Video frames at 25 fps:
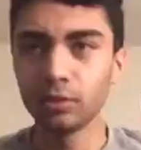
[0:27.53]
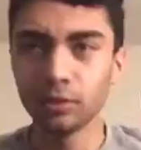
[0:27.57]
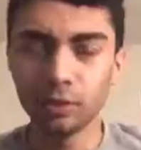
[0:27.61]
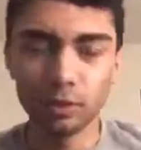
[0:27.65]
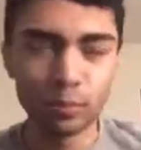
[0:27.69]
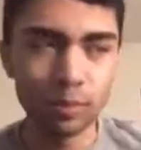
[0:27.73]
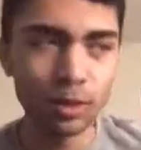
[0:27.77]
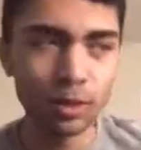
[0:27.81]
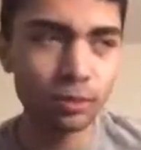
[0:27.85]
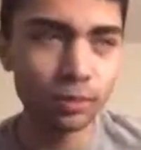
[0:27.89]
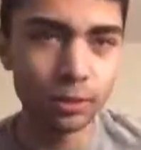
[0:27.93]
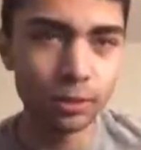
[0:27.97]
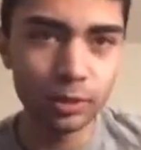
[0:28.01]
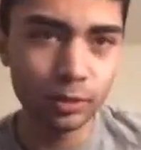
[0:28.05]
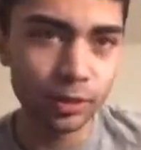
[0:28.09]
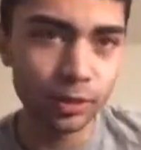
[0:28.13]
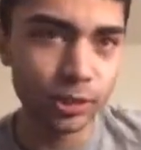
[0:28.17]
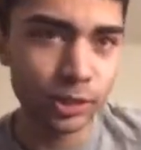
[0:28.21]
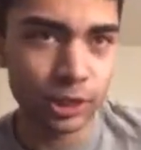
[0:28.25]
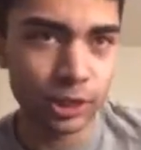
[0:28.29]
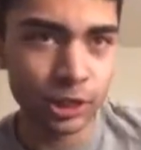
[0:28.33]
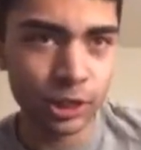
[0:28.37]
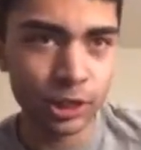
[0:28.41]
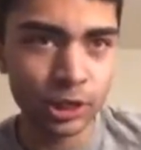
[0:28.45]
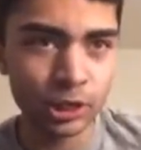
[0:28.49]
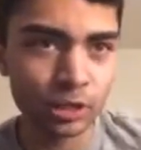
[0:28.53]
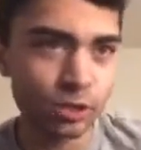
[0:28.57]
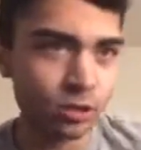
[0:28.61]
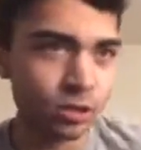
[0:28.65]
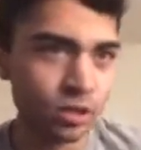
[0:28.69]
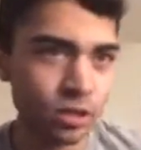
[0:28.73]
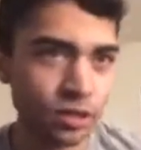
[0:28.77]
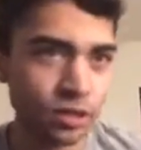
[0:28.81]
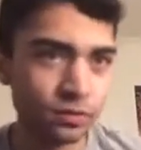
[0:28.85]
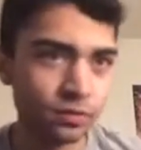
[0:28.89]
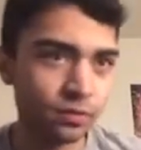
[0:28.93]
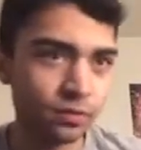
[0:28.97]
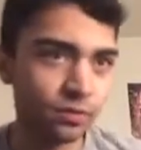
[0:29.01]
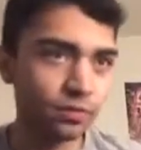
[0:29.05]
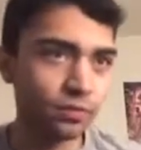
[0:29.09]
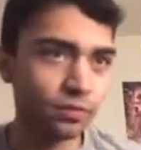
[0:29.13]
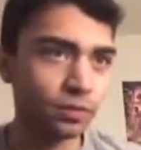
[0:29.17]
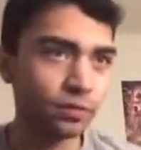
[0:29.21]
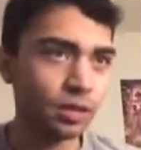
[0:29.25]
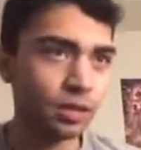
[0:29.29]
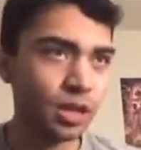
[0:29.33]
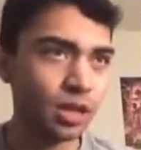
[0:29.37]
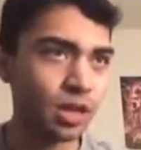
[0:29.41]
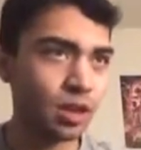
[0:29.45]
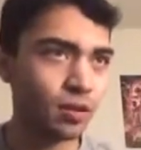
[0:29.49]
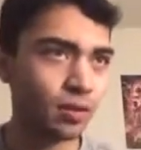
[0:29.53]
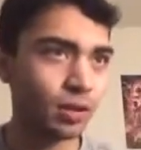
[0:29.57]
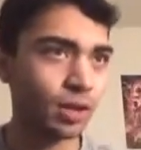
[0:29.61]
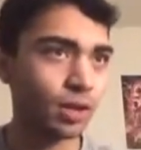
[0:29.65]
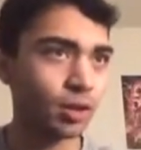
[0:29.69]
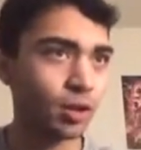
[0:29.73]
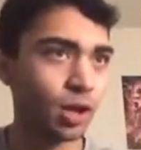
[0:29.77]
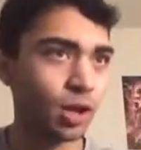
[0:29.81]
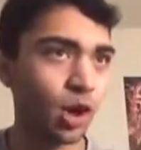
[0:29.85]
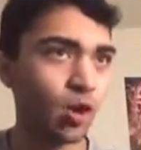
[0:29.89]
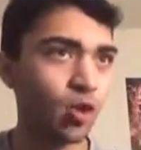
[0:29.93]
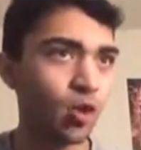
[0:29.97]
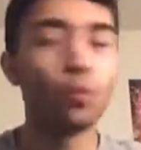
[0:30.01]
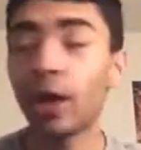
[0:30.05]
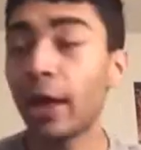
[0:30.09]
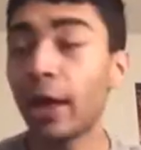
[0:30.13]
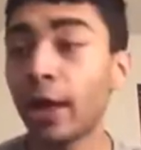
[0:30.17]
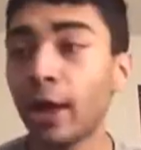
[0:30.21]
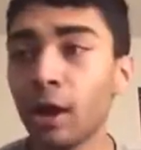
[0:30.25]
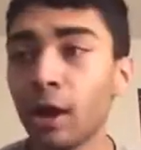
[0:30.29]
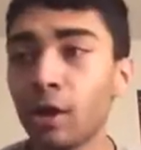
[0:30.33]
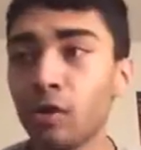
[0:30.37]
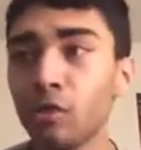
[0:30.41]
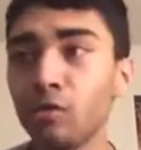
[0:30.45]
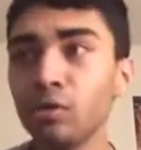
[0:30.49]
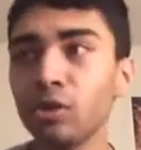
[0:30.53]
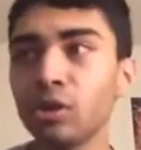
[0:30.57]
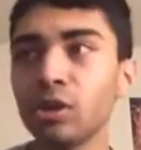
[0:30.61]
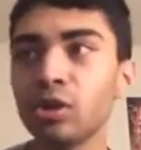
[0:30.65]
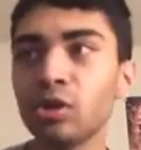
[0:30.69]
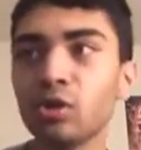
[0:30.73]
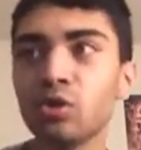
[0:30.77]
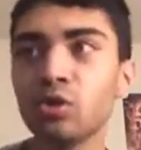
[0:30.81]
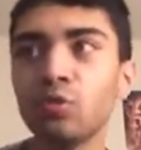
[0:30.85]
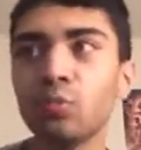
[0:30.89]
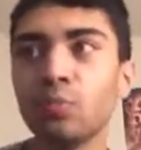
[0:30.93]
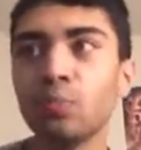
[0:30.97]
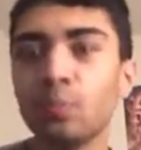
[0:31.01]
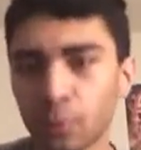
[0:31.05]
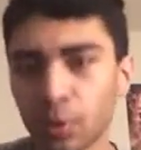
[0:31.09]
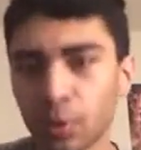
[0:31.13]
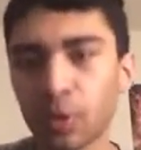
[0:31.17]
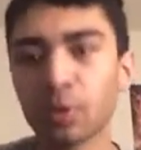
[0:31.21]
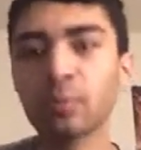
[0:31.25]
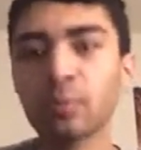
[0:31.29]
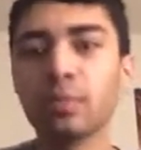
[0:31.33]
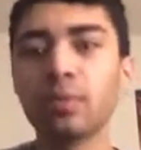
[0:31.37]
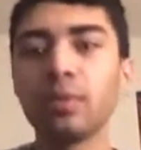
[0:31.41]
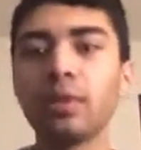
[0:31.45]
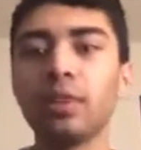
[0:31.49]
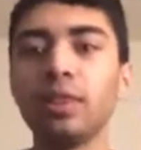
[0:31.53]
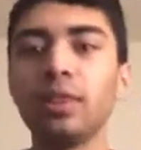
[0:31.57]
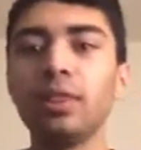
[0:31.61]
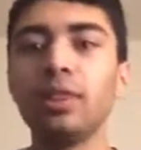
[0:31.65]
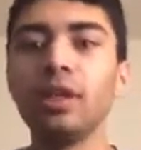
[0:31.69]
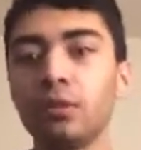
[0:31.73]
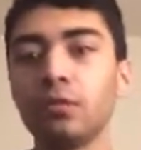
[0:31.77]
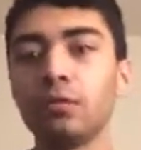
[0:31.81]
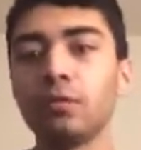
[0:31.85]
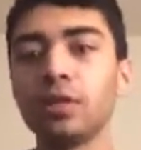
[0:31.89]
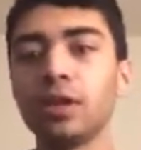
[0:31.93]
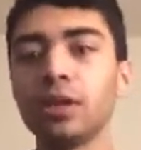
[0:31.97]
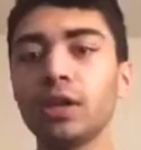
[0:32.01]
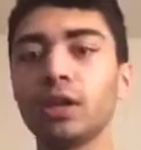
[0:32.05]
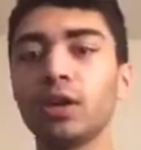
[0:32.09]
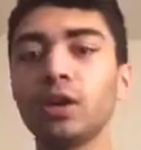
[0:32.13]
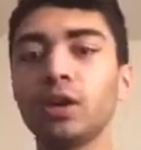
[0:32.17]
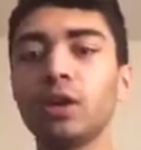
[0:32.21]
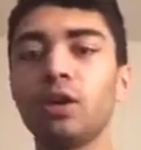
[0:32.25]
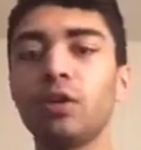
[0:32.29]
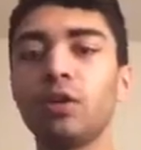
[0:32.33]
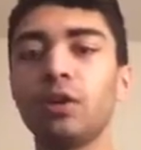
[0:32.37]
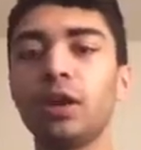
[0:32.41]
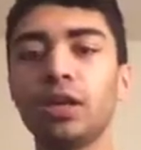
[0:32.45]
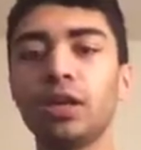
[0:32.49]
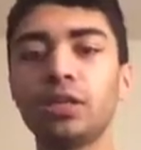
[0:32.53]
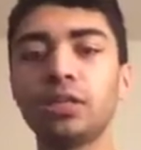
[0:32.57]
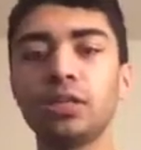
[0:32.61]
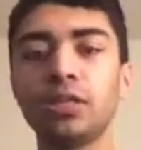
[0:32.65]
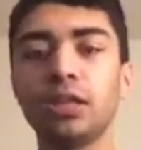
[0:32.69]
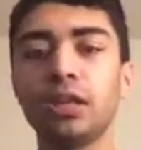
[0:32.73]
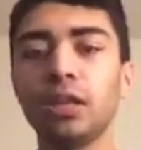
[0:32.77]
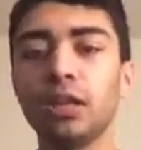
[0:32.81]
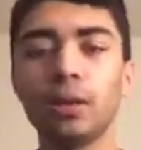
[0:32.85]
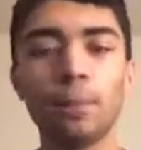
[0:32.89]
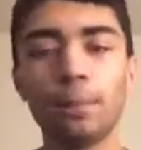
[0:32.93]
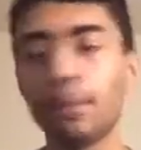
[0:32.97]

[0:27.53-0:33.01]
You're probably questioning yourself, Eric, how do you burp like a crazy